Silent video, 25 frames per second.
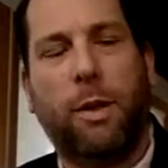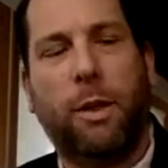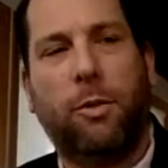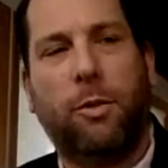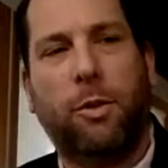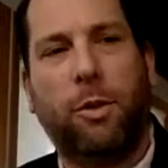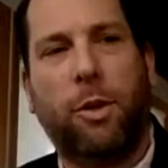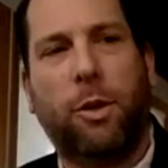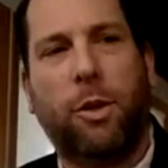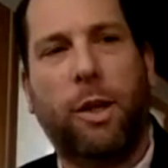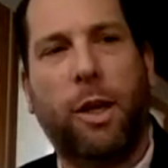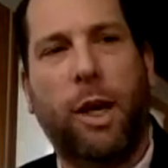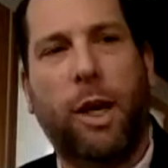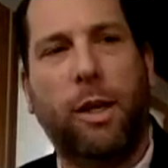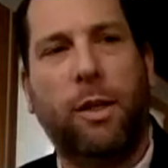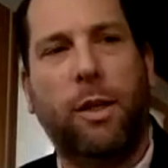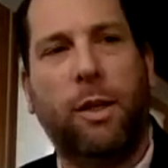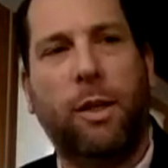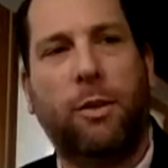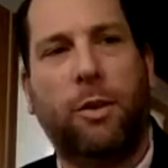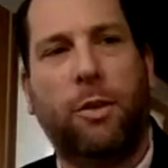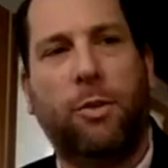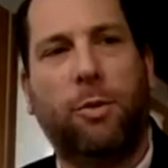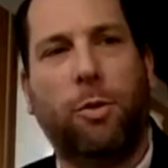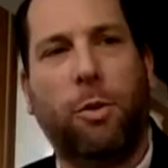it's a good
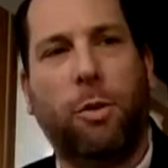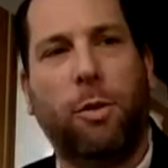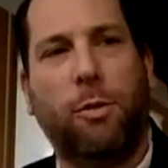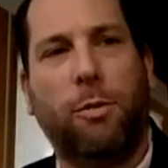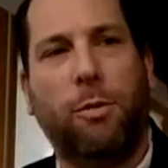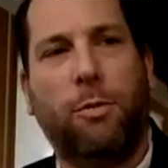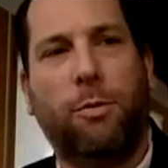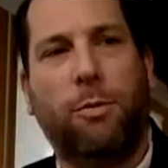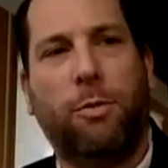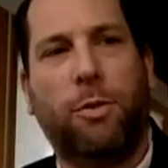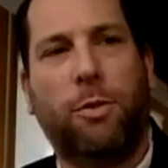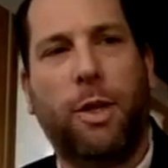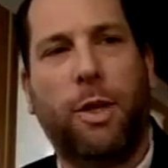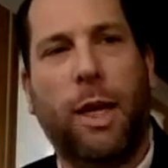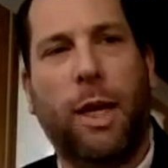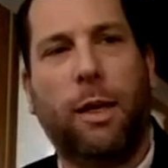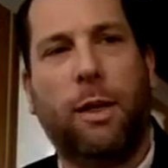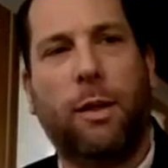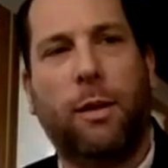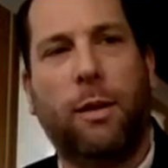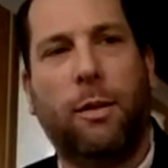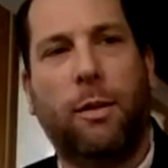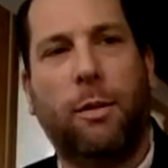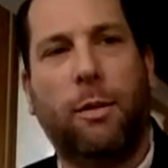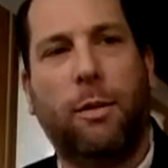idea to sort of
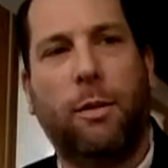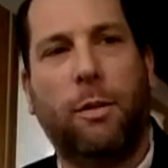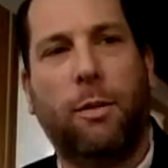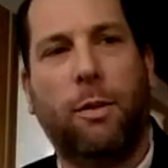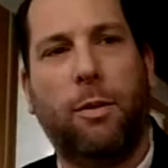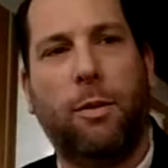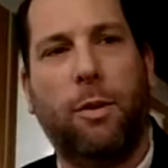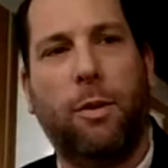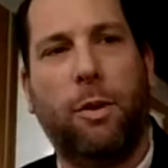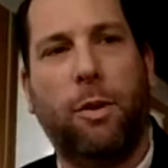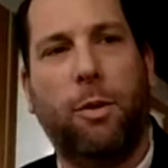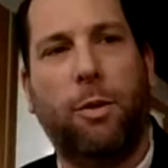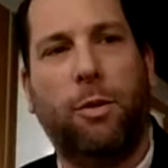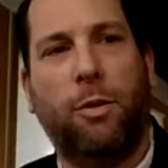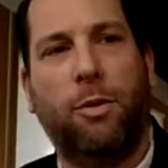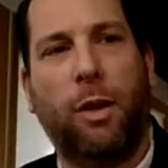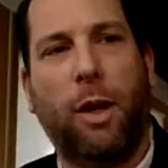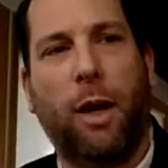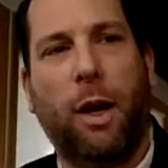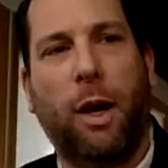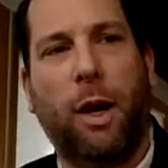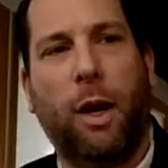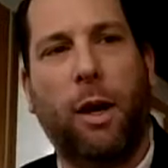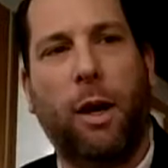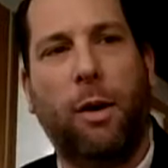take those,
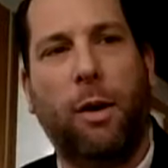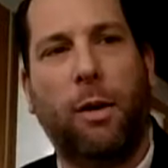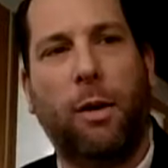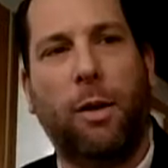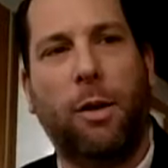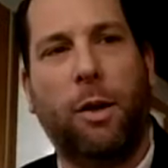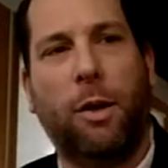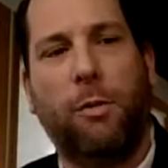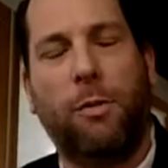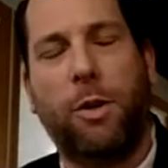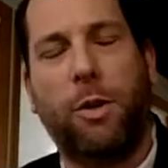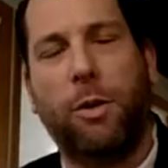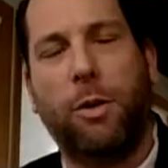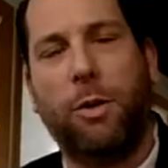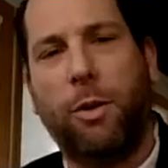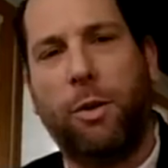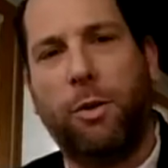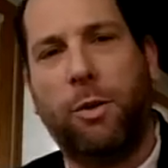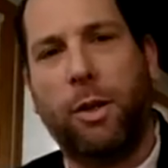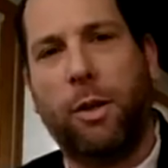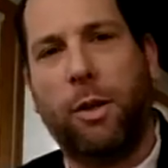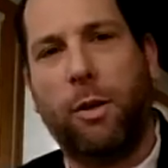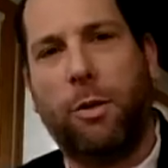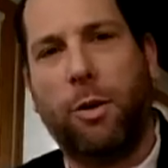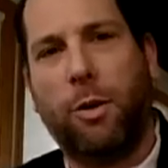if you're
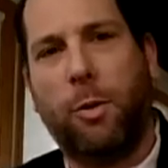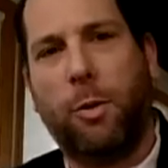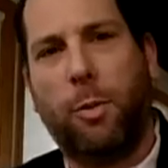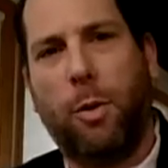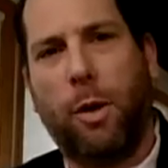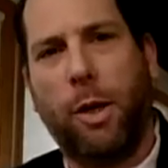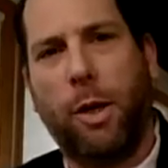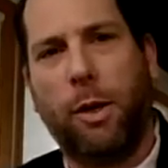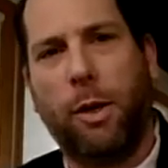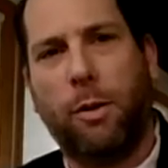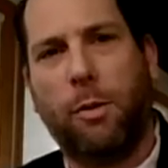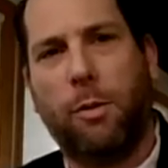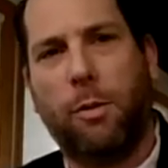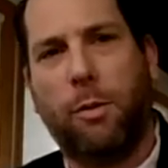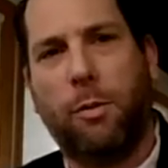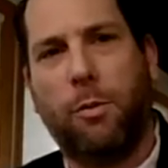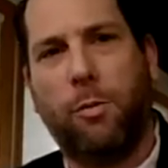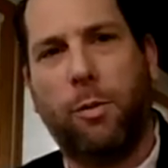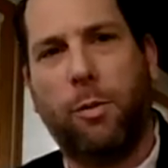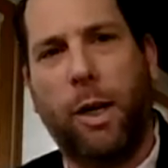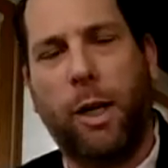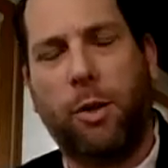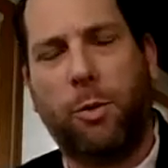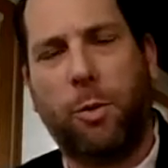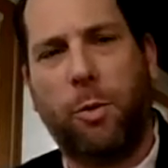using third-party
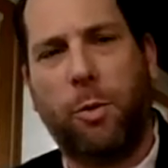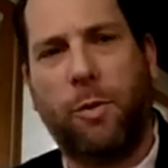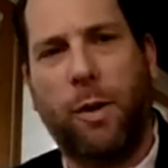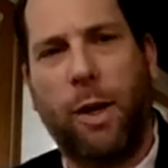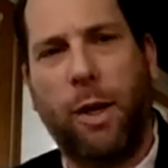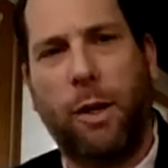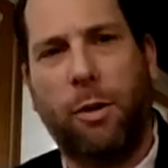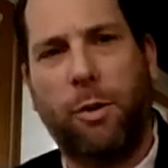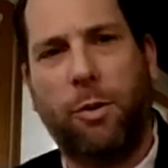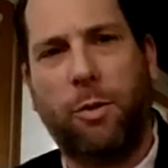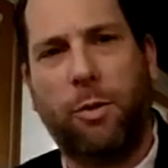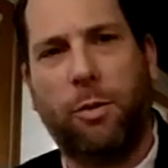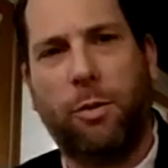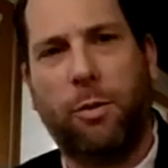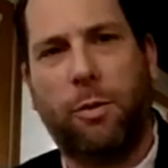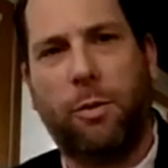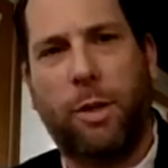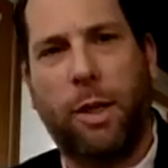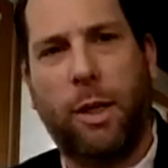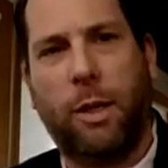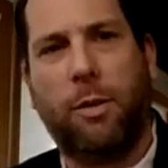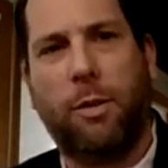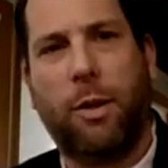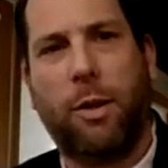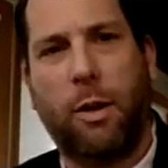ratings providers,
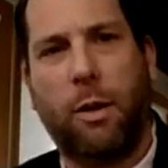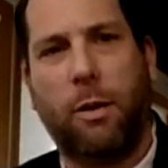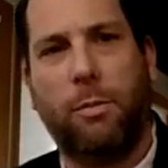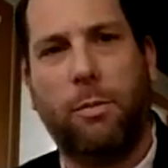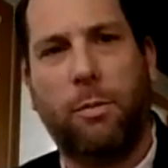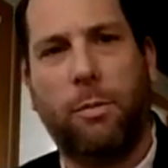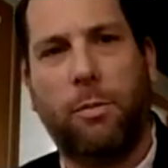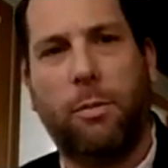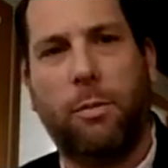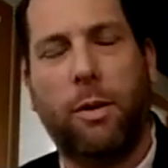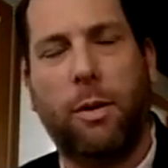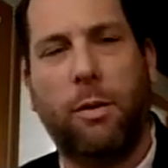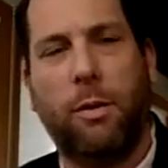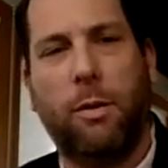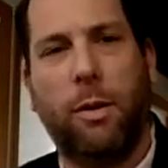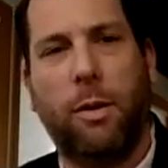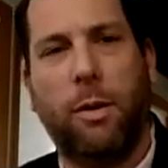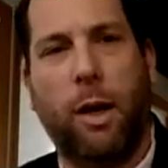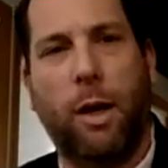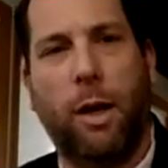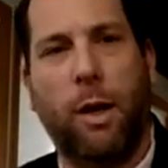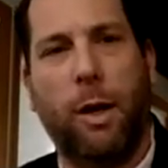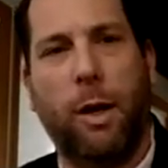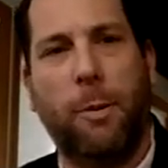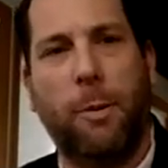take their
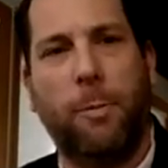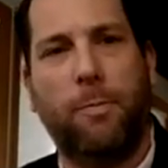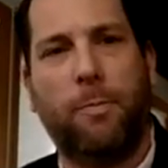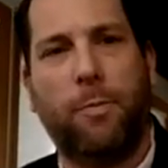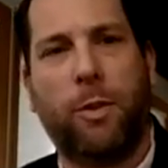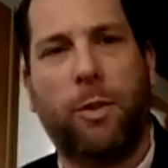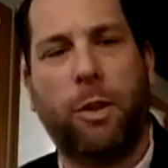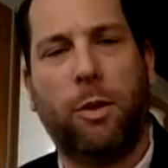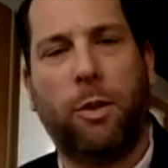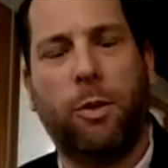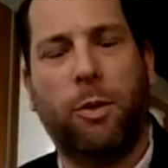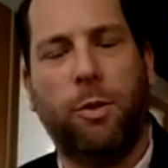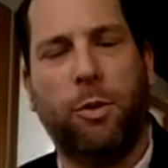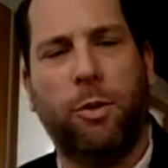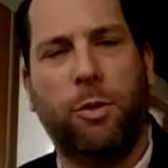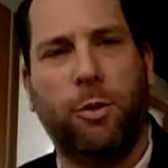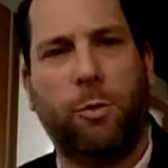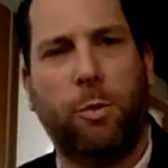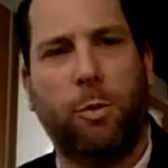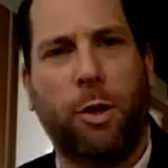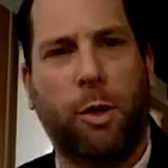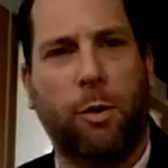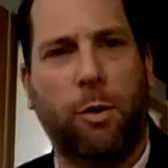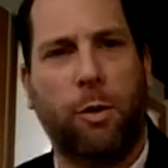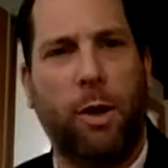conclusions
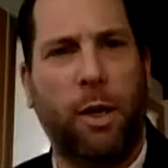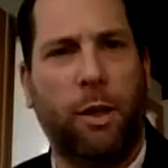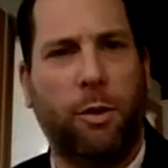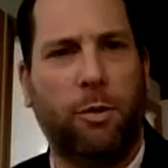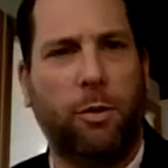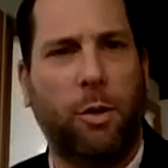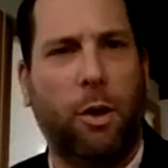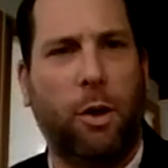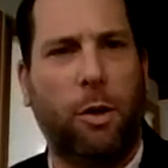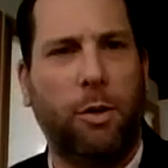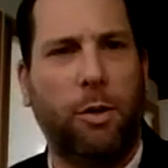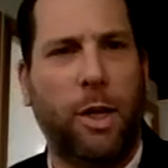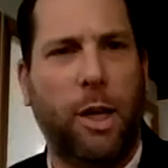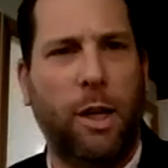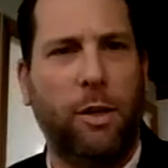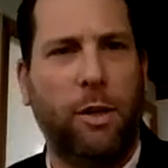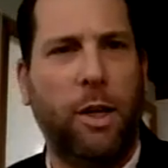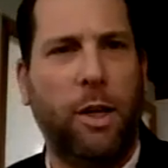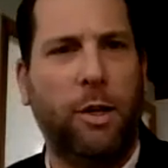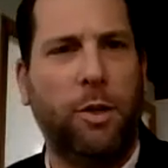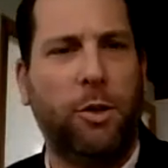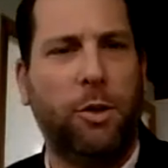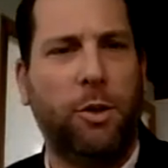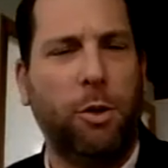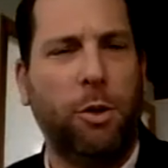with a grain of salt,
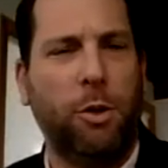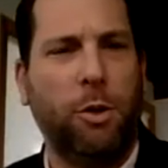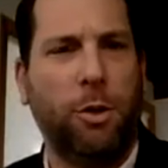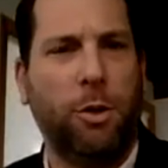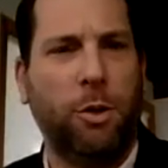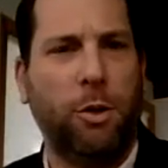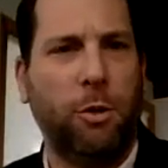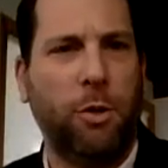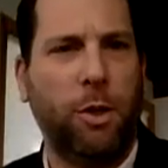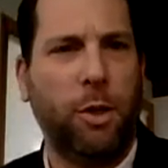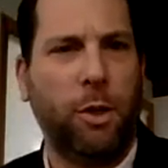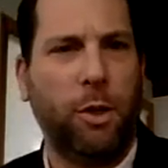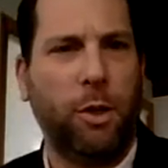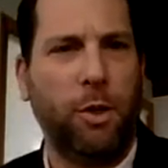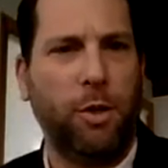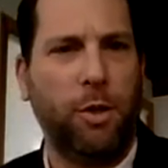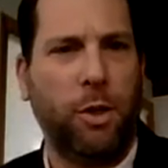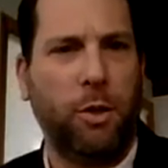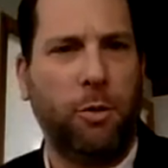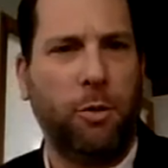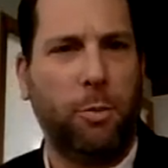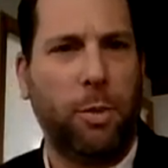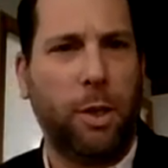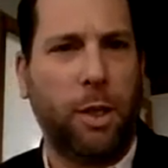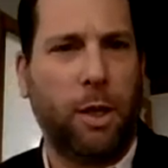and do your due
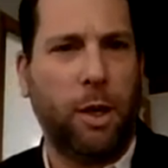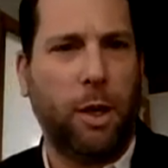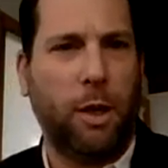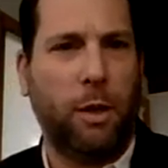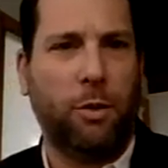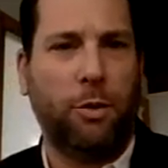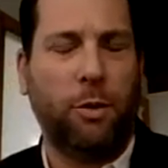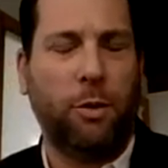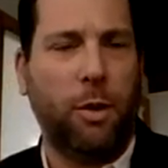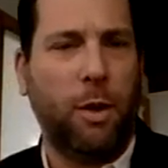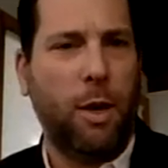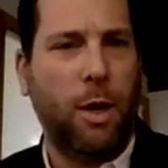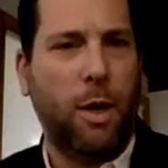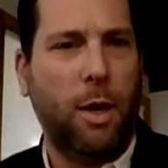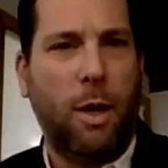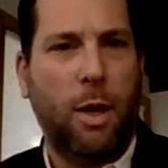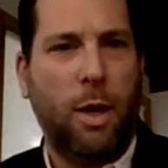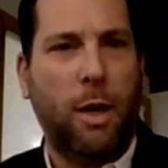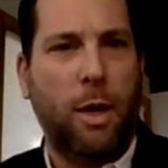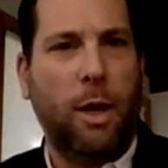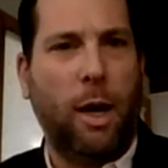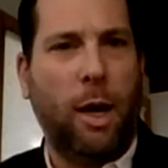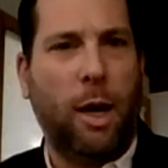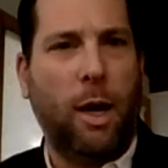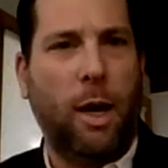diligence, because
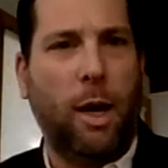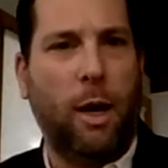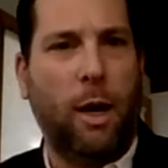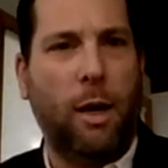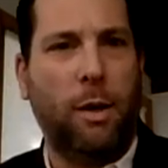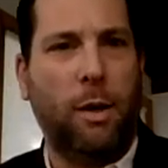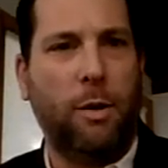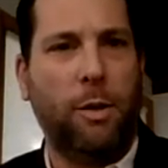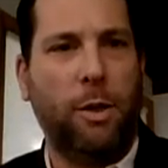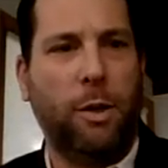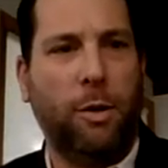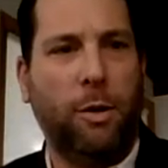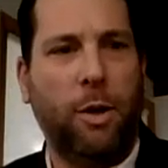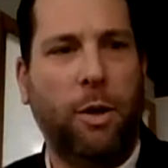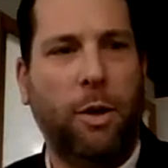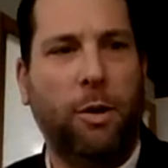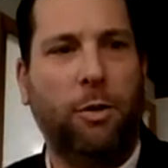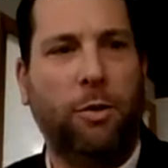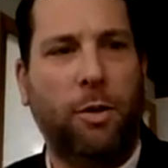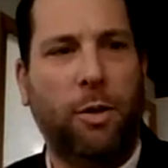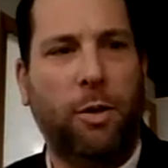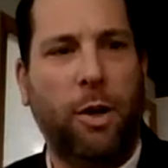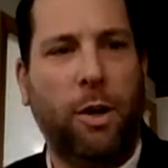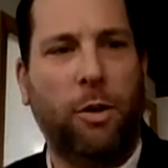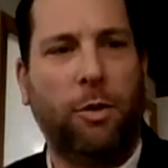
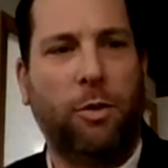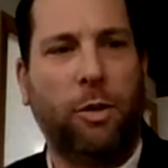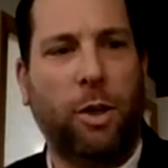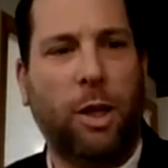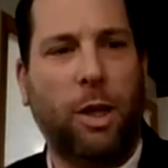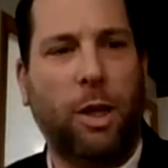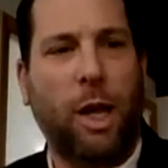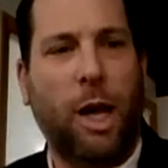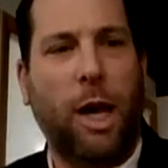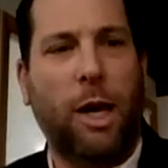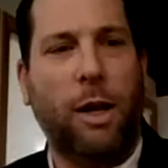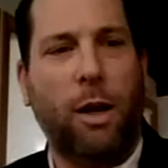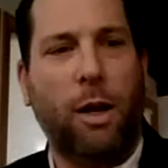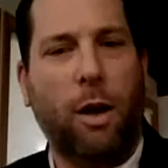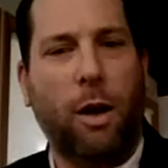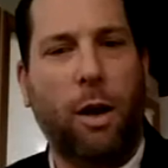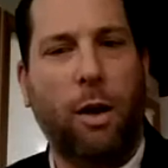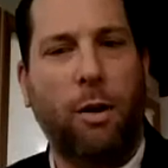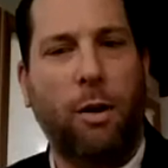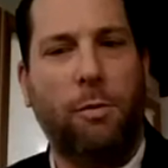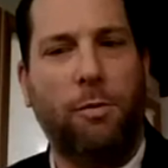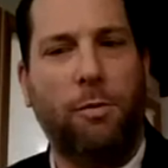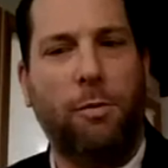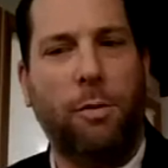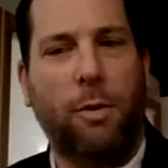there's a lot
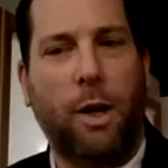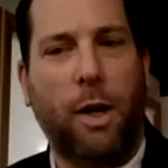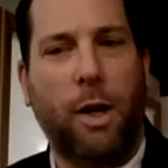of